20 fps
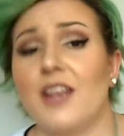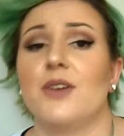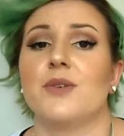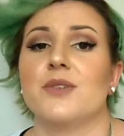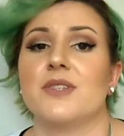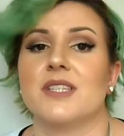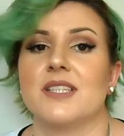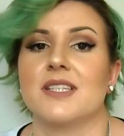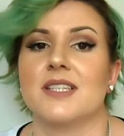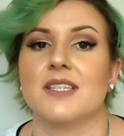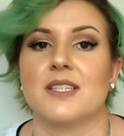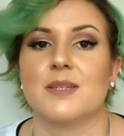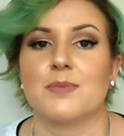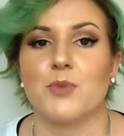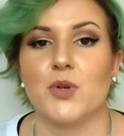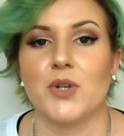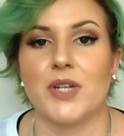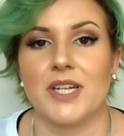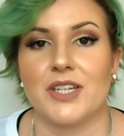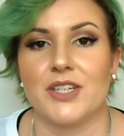I used
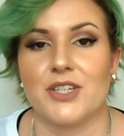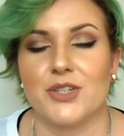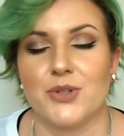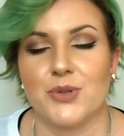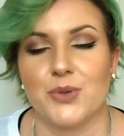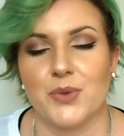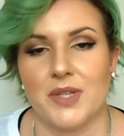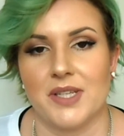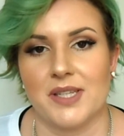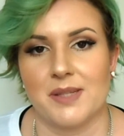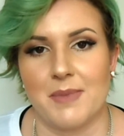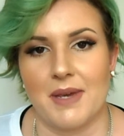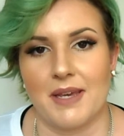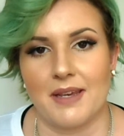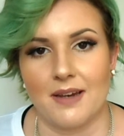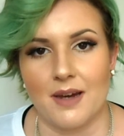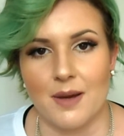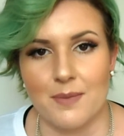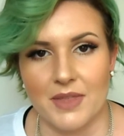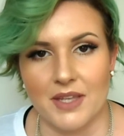this morning to do
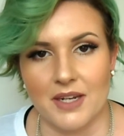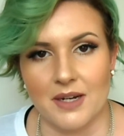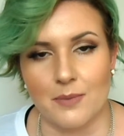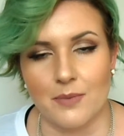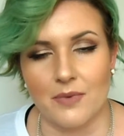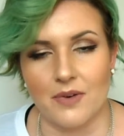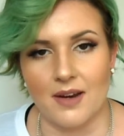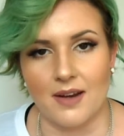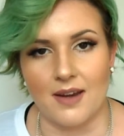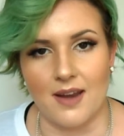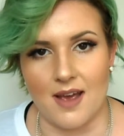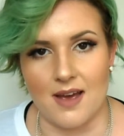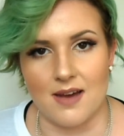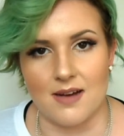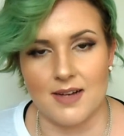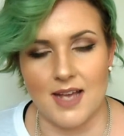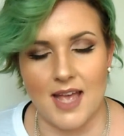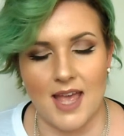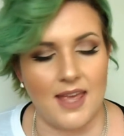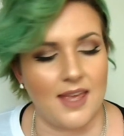this makeup that I'm wearing
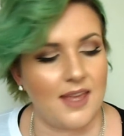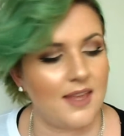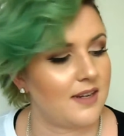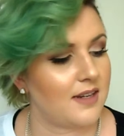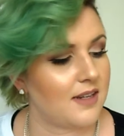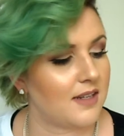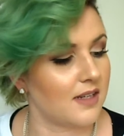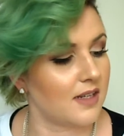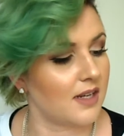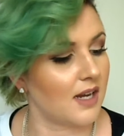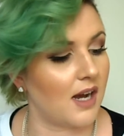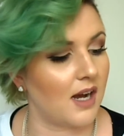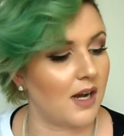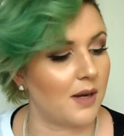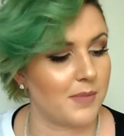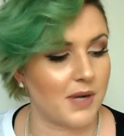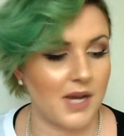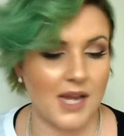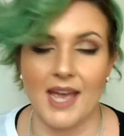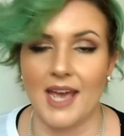now, and
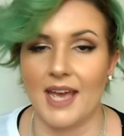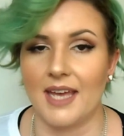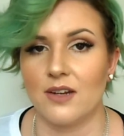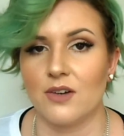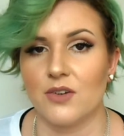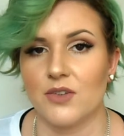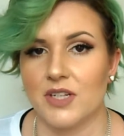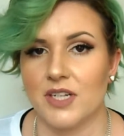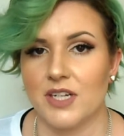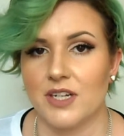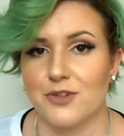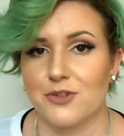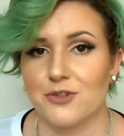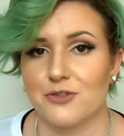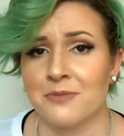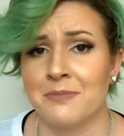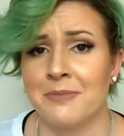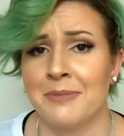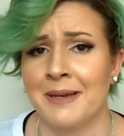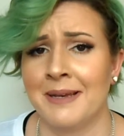I had it on the
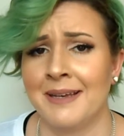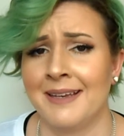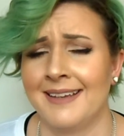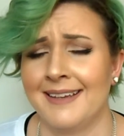edge of